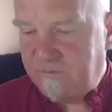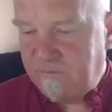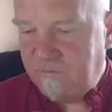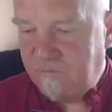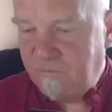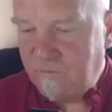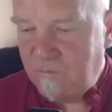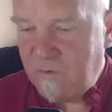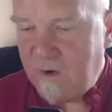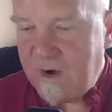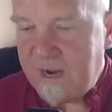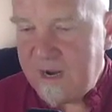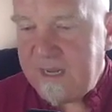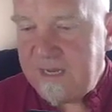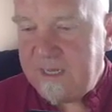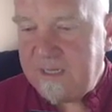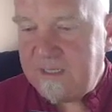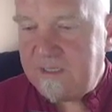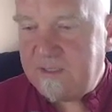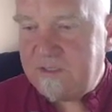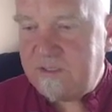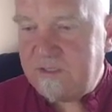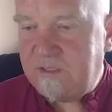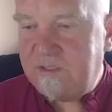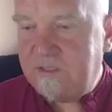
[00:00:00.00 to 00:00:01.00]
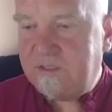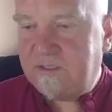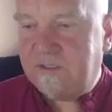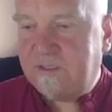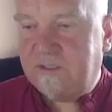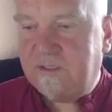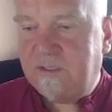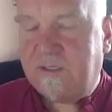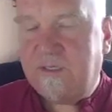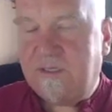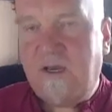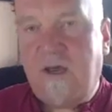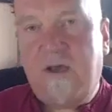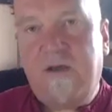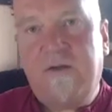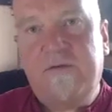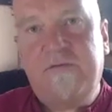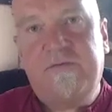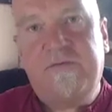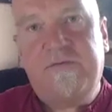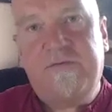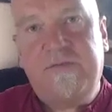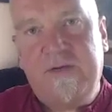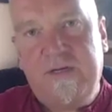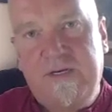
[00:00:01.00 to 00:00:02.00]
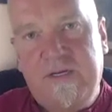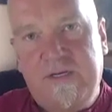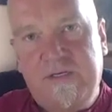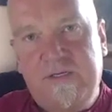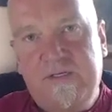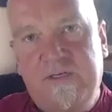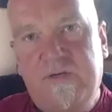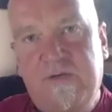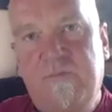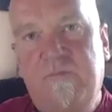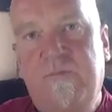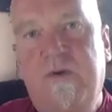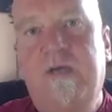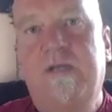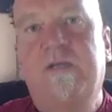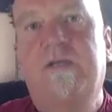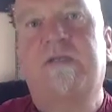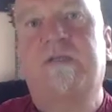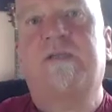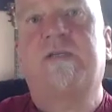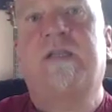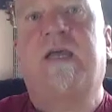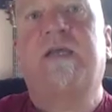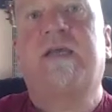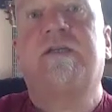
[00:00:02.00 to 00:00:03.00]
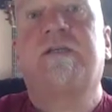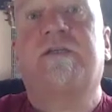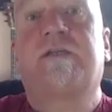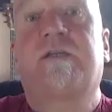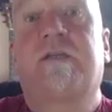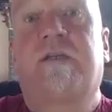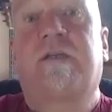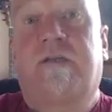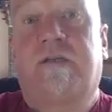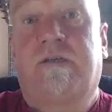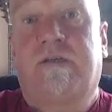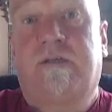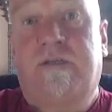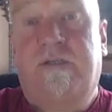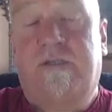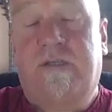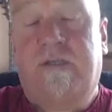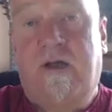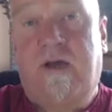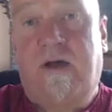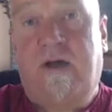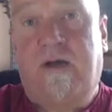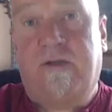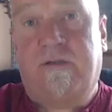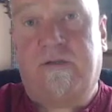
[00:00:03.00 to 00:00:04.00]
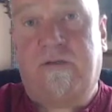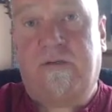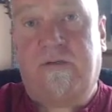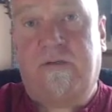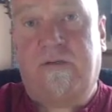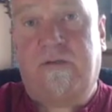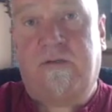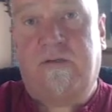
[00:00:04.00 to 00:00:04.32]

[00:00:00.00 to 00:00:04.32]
where does the garden finish and where does nature start?